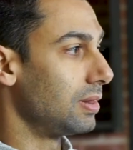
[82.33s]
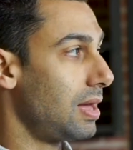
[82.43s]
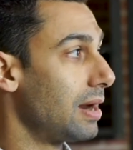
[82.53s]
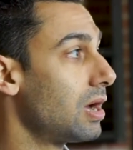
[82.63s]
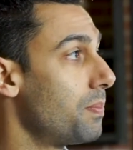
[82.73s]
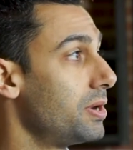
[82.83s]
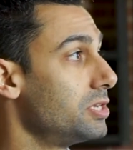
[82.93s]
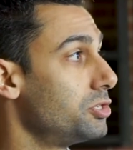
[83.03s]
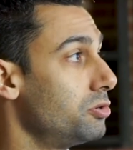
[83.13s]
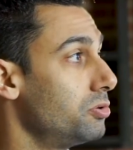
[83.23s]
lot of
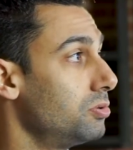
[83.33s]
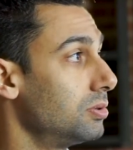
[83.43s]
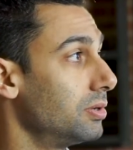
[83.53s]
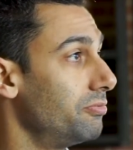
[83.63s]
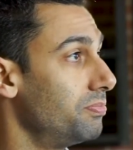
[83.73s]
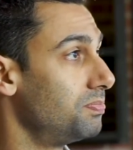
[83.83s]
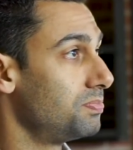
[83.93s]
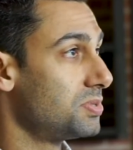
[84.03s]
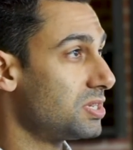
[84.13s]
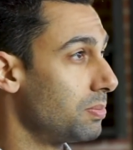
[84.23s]
companies do a
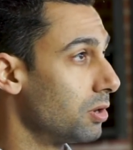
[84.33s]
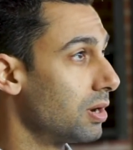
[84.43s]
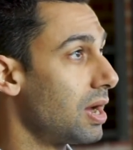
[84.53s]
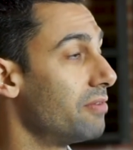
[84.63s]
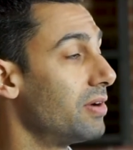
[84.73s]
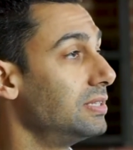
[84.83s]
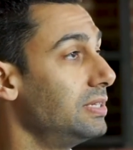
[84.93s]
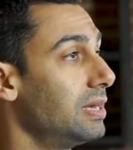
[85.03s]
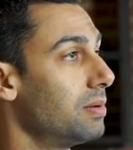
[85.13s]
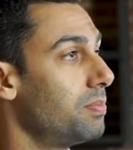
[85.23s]
similar kind of
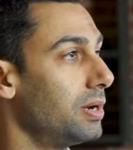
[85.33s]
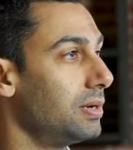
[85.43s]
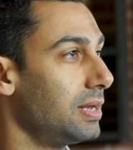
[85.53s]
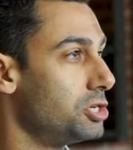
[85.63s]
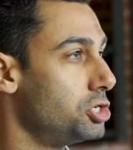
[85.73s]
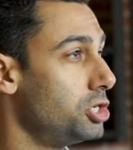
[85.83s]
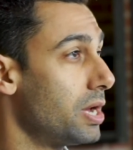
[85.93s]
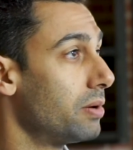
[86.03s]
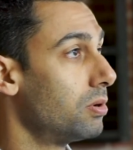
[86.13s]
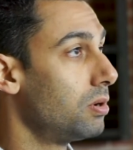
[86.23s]
idea, but in
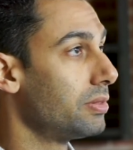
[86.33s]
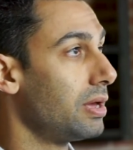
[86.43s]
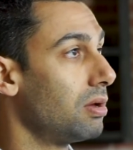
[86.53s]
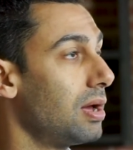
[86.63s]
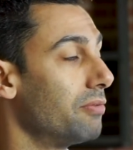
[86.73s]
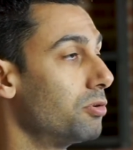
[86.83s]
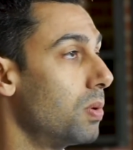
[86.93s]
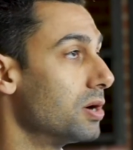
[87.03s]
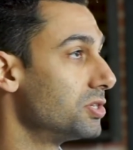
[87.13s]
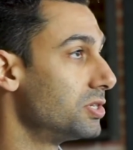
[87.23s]
general, they all have
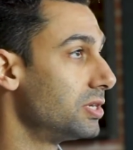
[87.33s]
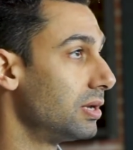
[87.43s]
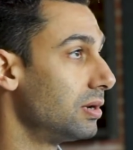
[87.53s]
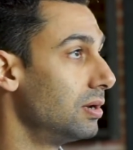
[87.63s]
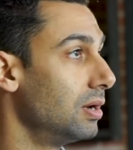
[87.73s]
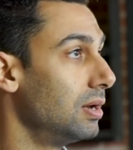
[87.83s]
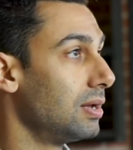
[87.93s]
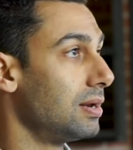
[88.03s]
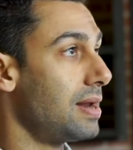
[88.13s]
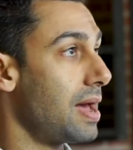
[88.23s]
quercetin,
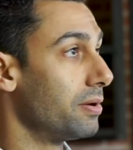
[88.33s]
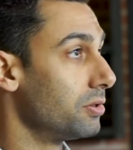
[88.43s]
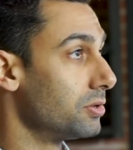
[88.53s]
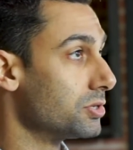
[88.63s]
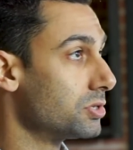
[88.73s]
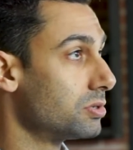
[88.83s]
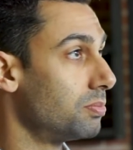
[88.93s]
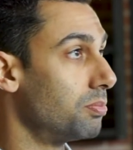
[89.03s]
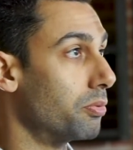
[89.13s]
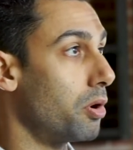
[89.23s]
nettles,
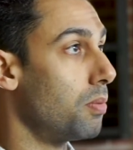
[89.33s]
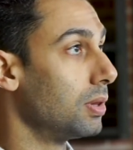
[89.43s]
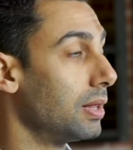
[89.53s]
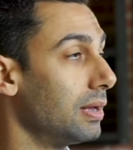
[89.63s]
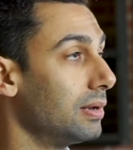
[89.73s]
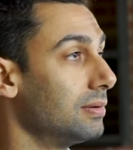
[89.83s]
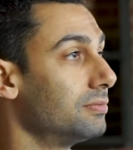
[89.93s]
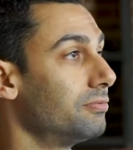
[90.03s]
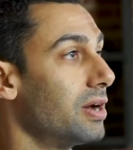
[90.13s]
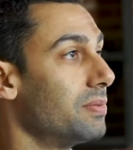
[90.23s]

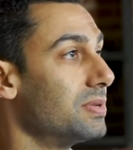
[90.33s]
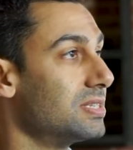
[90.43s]
bromelain, vitamin